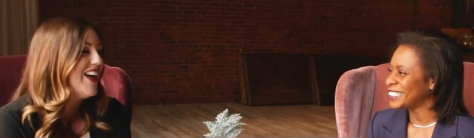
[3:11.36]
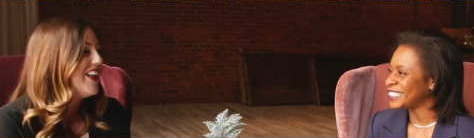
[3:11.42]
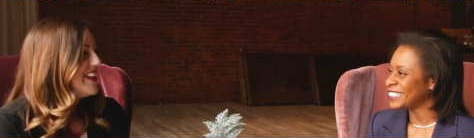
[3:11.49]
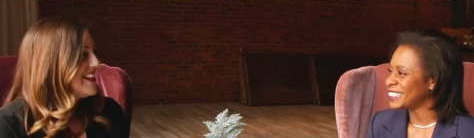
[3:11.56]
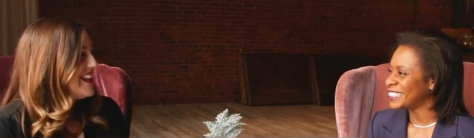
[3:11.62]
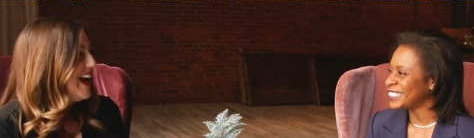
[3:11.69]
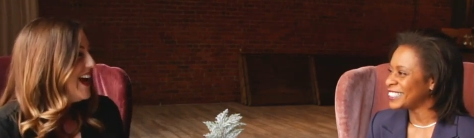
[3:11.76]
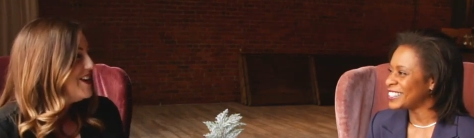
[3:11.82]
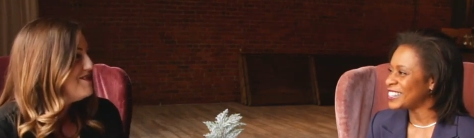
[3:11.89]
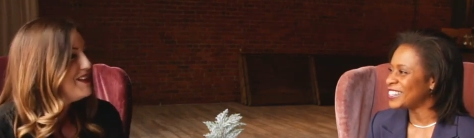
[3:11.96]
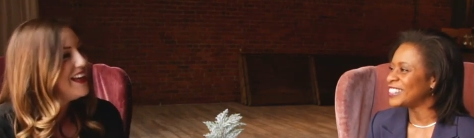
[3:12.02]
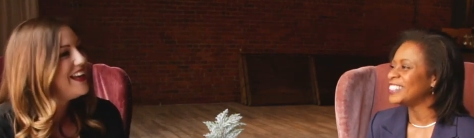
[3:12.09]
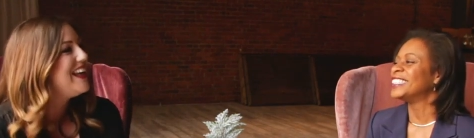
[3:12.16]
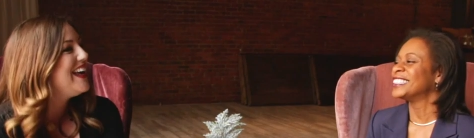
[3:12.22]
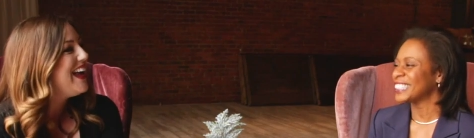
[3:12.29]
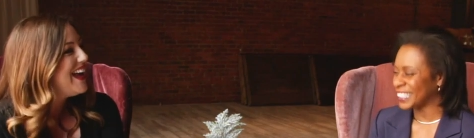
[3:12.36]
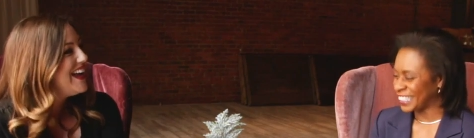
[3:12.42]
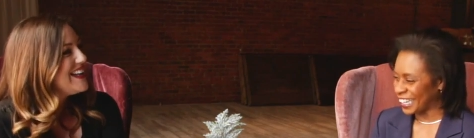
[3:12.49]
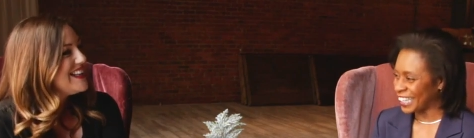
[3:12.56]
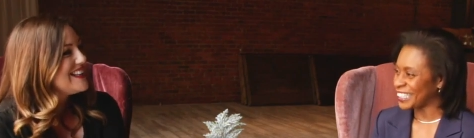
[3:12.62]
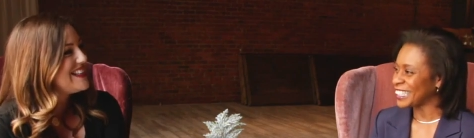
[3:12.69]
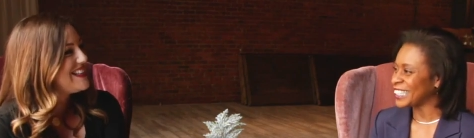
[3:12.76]
Speaker 1: all the time. That's a good
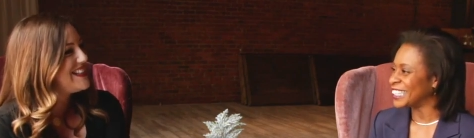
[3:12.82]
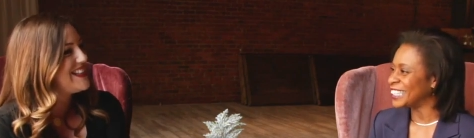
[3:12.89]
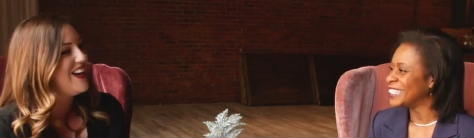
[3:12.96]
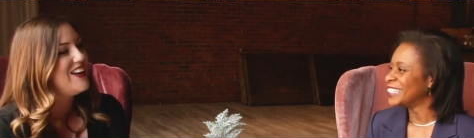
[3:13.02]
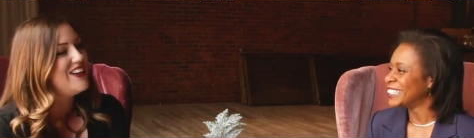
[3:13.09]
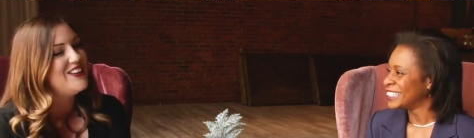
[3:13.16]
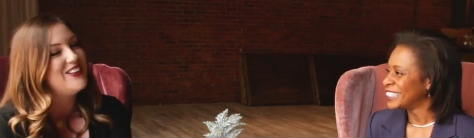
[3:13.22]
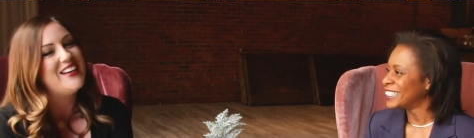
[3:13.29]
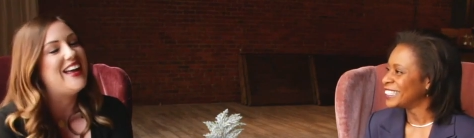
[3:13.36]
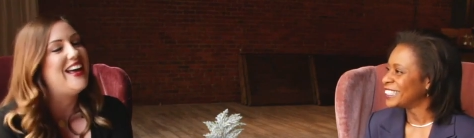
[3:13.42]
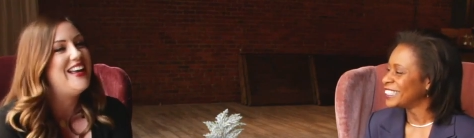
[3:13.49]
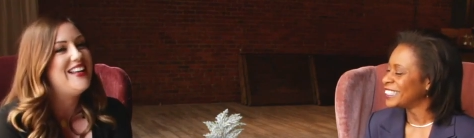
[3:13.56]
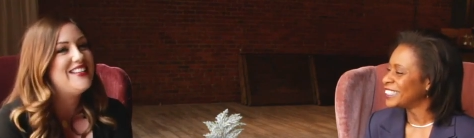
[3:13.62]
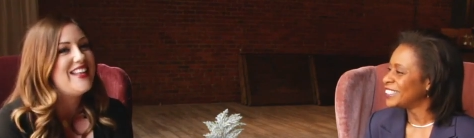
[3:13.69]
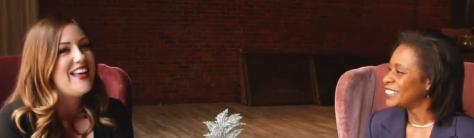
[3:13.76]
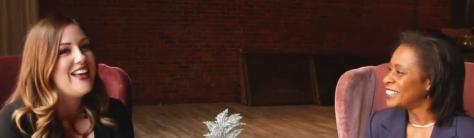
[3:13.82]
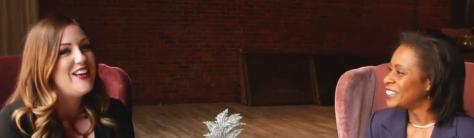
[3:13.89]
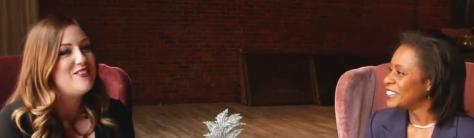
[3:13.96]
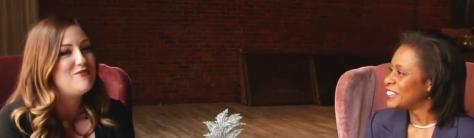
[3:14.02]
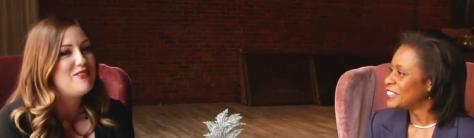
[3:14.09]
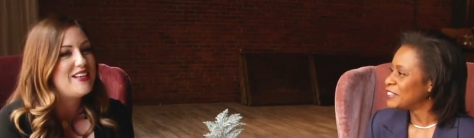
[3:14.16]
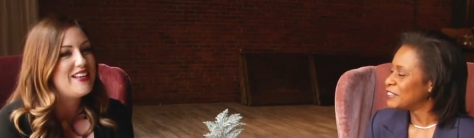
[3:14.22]
idea. So, and
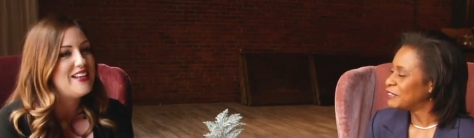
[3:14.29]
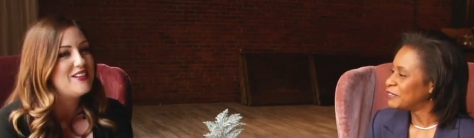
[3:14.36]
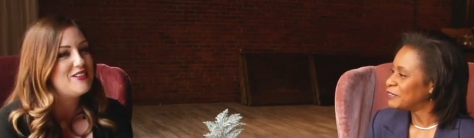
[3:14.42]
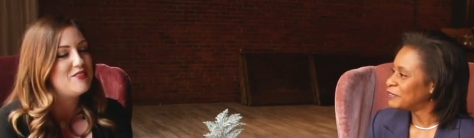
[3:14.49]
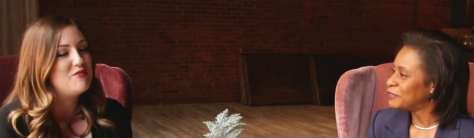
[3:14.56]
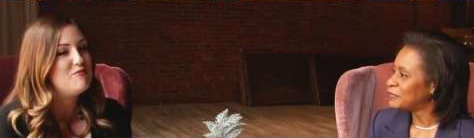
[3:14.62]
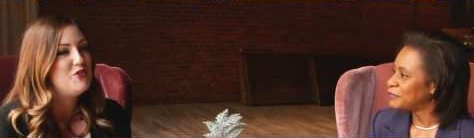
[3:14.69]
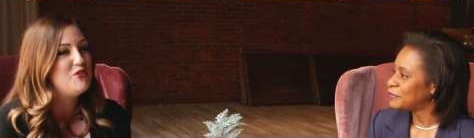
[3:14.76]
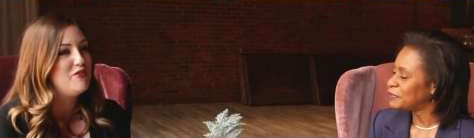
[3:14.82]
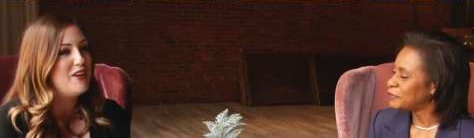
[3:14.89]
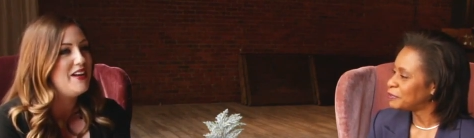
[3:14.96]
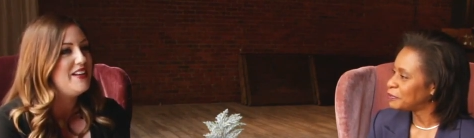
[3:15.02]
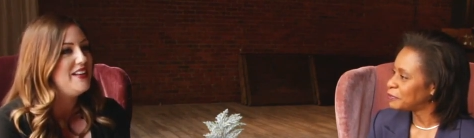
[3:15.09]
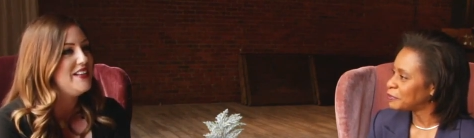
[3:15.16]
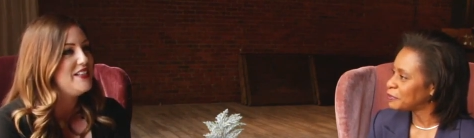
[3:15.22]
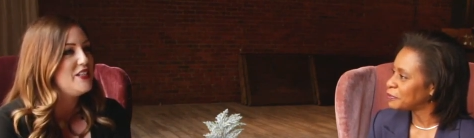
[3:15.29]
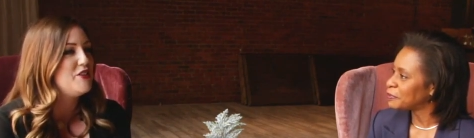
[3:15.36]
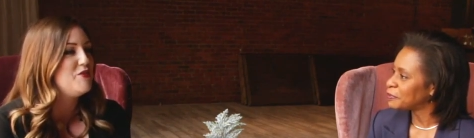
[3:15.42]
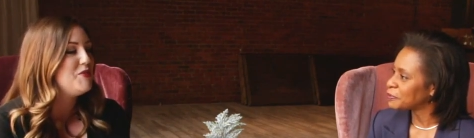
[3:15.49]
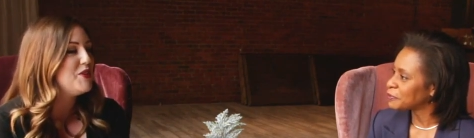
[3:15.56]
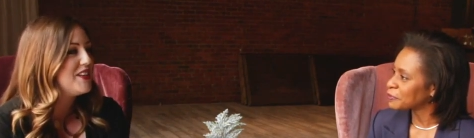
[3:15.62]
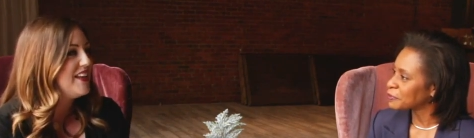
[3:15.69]
then we can move on into the
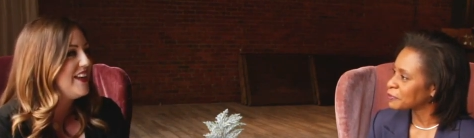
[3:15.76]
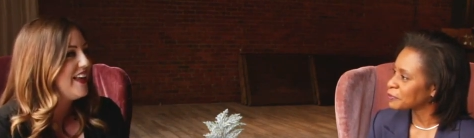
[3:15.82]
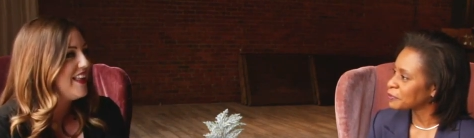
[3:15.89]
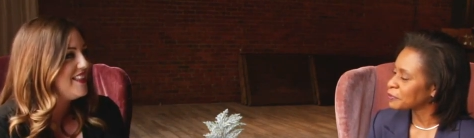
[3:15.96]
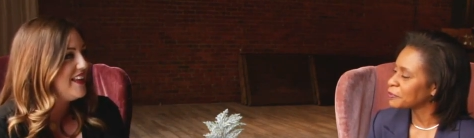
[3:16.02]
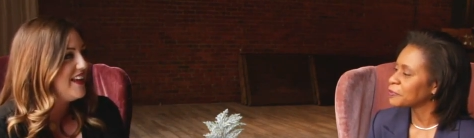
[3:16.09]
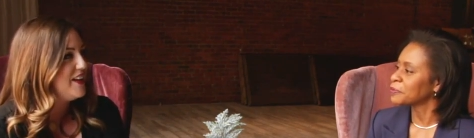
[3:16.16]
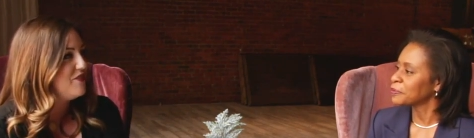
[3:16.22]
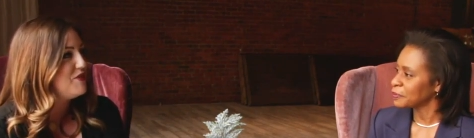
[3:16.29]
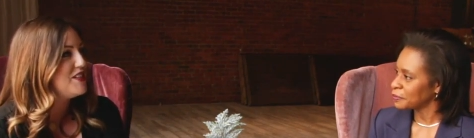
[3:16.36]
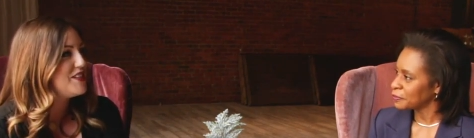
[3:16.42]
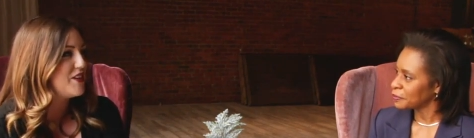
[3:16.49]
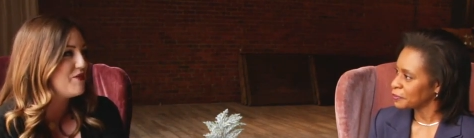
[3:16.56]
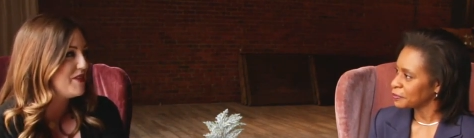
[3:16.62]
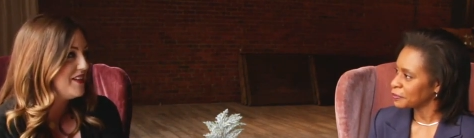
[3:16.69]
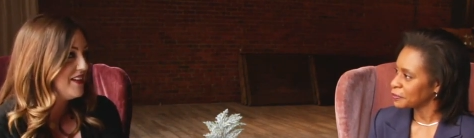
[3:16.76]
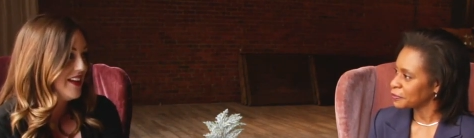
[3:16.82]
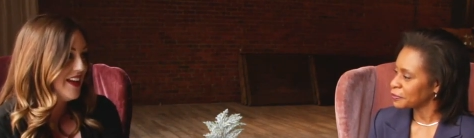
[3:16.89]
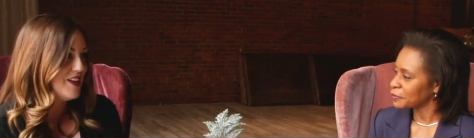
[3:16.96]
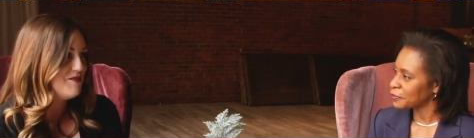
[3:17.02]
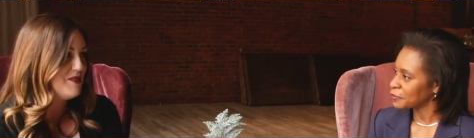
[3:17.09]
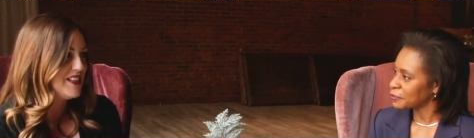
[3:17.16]
booking and then we'd start with an
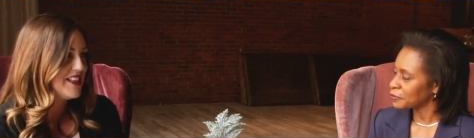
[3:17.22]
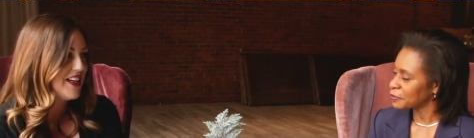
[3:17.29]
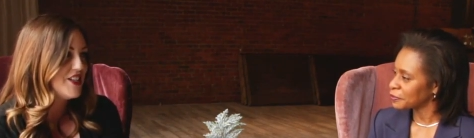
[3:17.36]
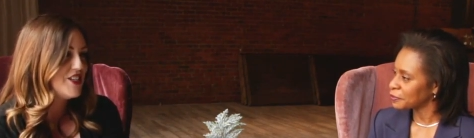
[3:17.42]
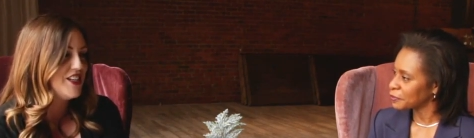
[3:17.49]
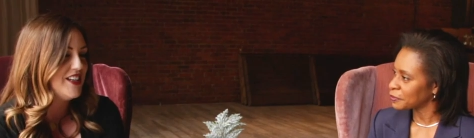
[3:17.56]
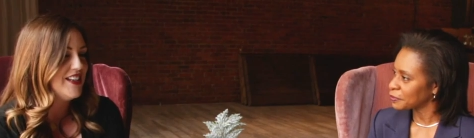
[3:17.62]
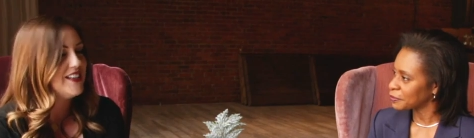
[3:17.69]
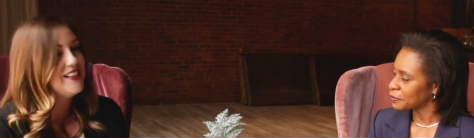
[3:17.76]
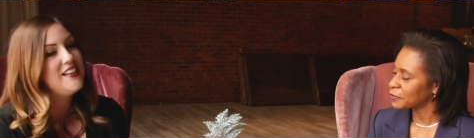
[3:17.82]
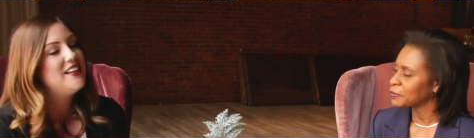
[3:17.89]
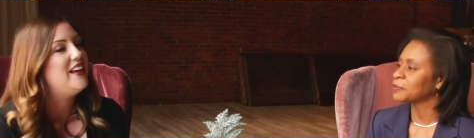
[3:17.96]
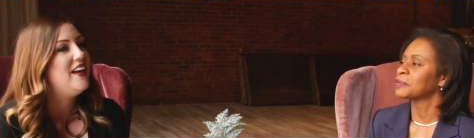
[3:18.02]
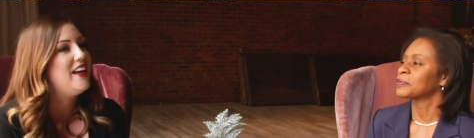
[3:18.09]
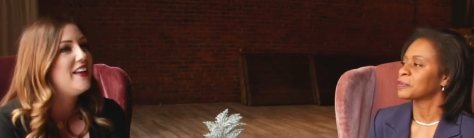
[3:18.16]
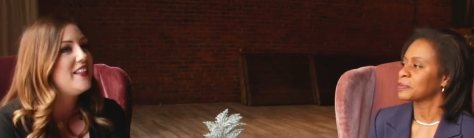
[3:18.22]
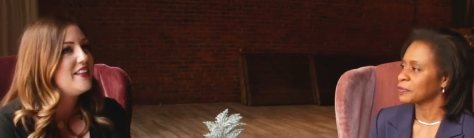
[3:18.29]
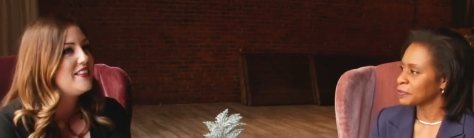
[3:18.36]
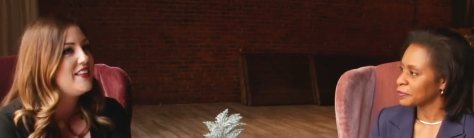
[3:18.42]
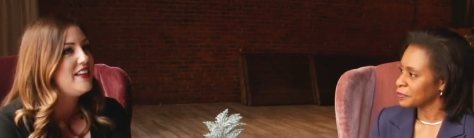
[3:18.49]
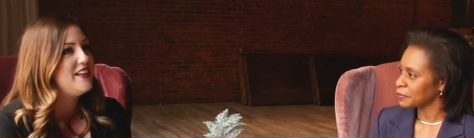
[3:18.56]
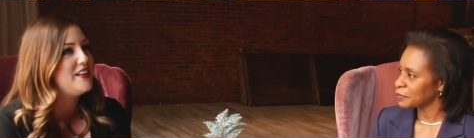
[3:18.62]
engagement session. I
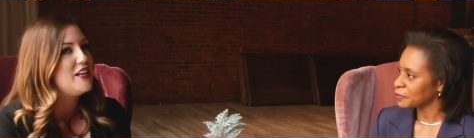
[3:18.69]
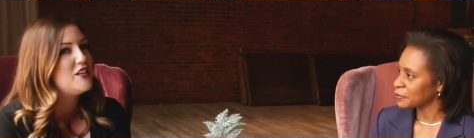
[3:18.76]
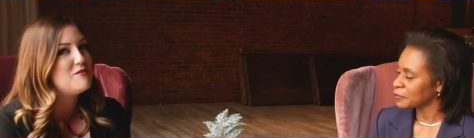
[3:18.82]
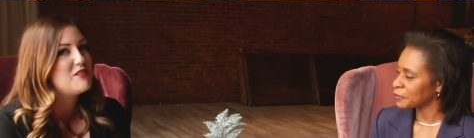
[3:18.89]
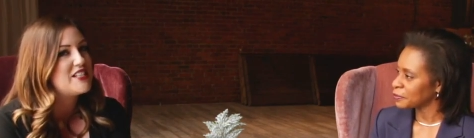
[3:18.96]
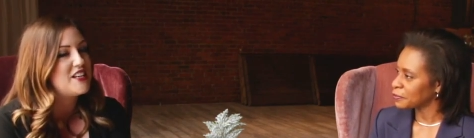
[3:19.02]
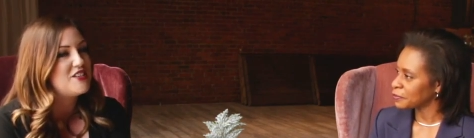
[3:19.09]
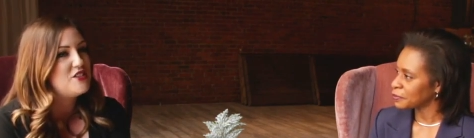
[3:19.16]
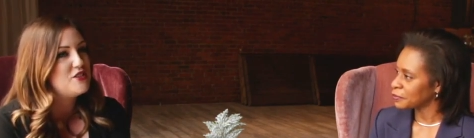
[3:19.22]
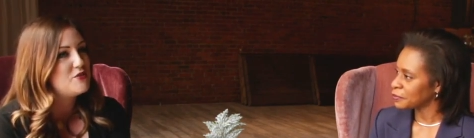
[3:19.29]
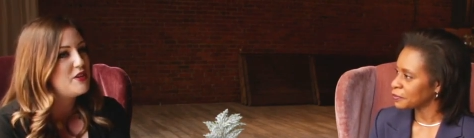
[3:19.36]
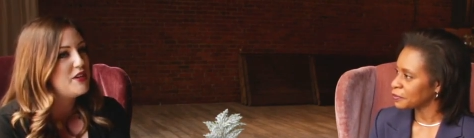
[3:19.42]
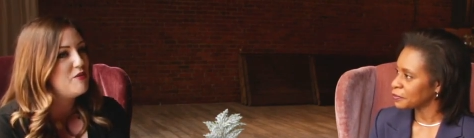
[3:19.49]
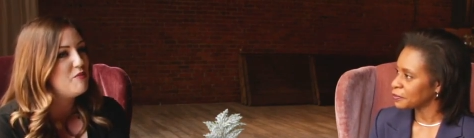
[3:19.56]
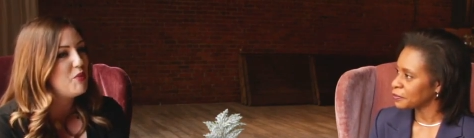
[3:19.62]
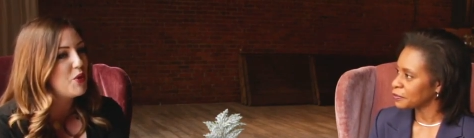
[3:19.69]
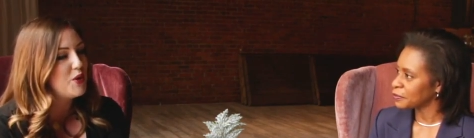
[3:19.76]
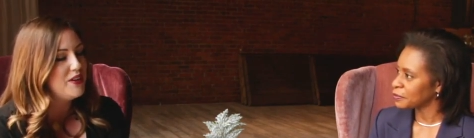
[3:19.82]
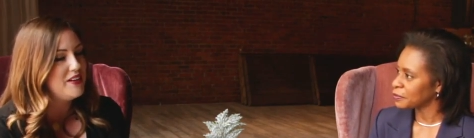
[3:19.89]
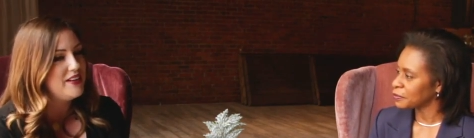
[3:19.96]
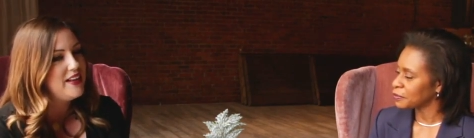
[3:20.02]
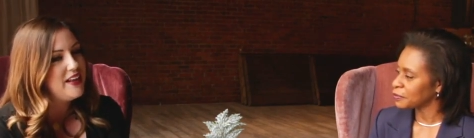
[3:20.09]
think that engagement session is really
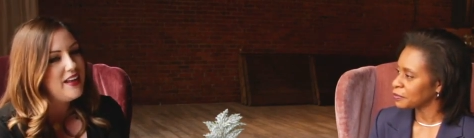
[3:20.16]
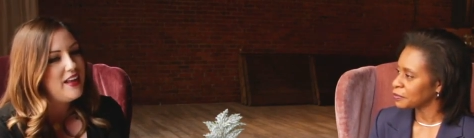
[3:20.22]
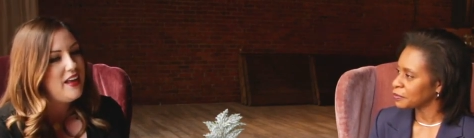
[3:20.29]
important.